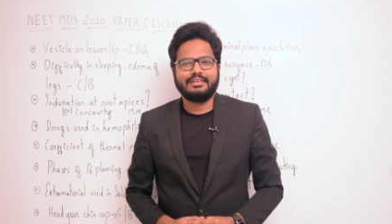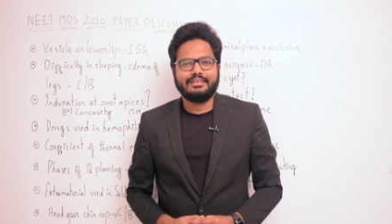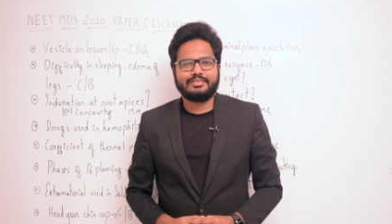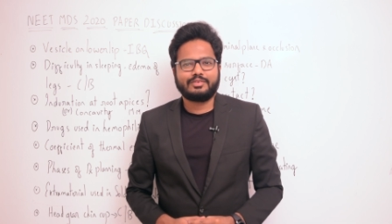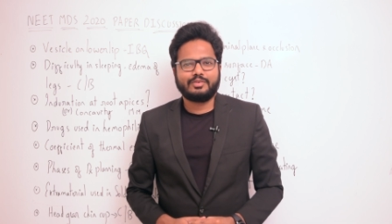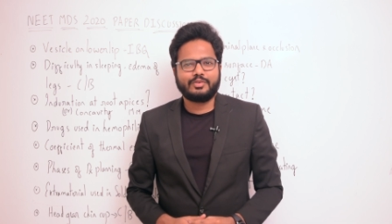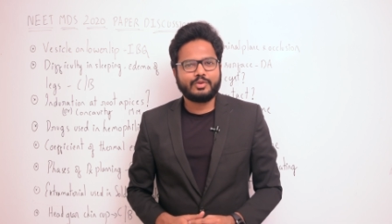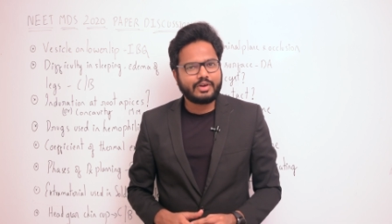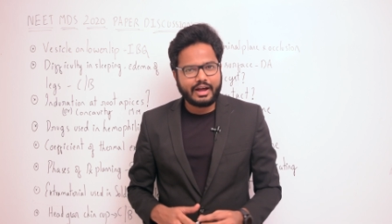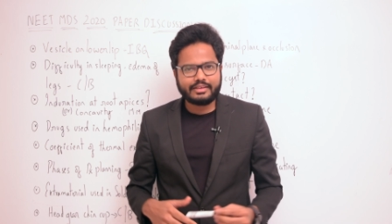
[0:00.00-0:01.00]
so
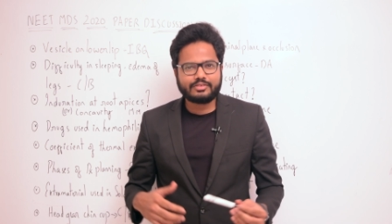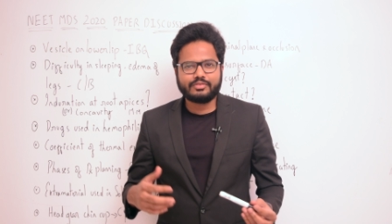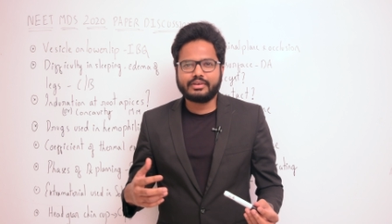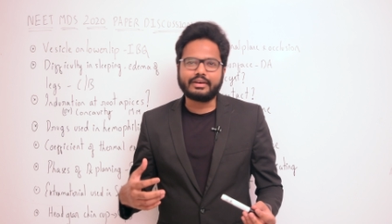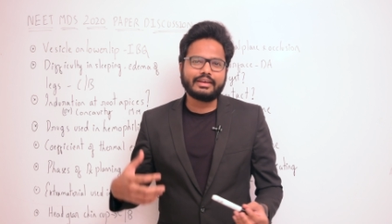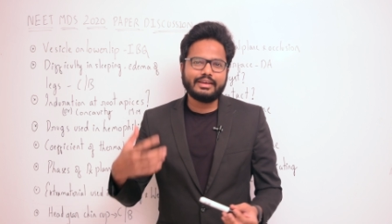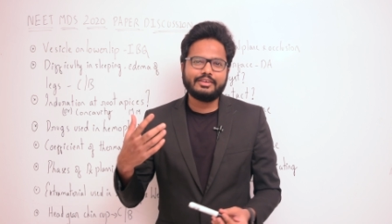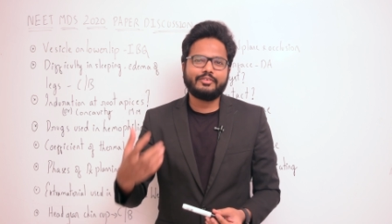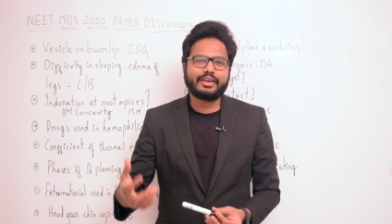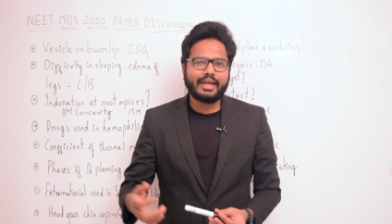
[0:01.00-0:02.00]
you guys were
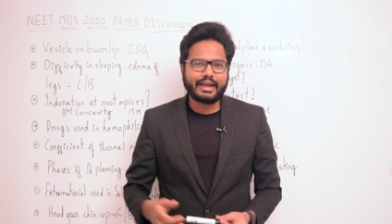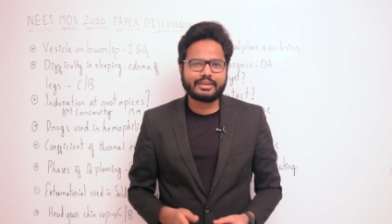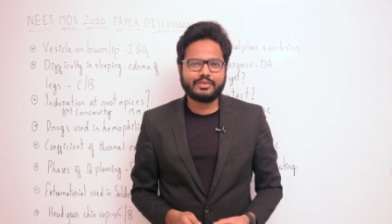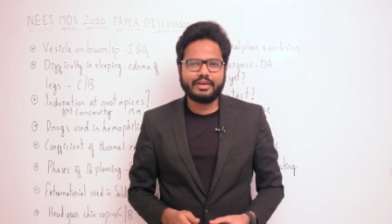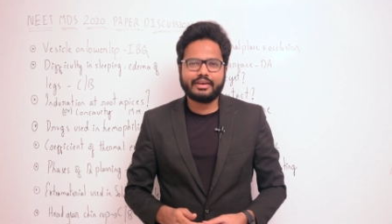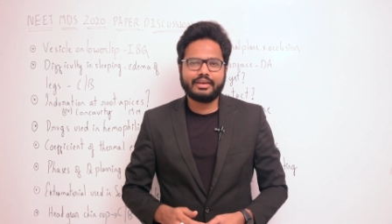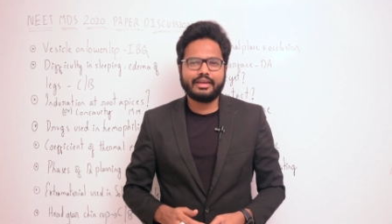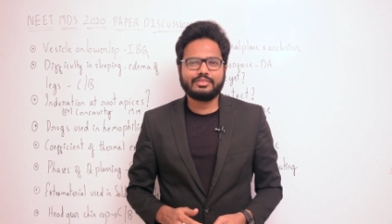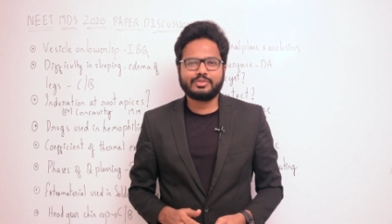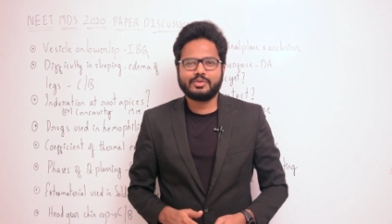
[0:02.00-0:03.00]
really very active and
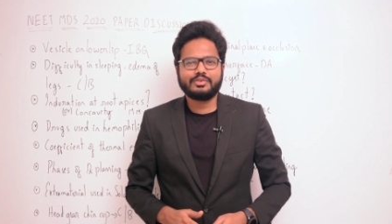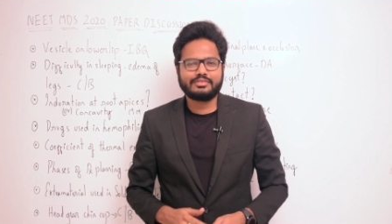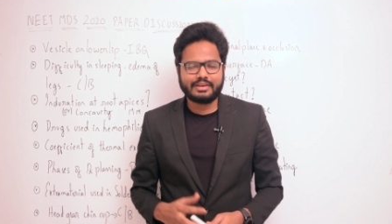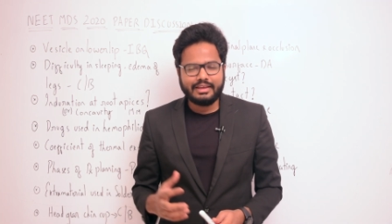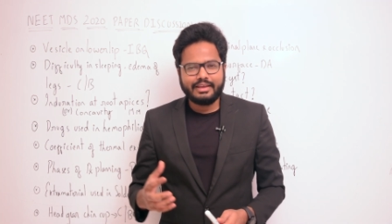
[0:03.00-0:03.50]
enthused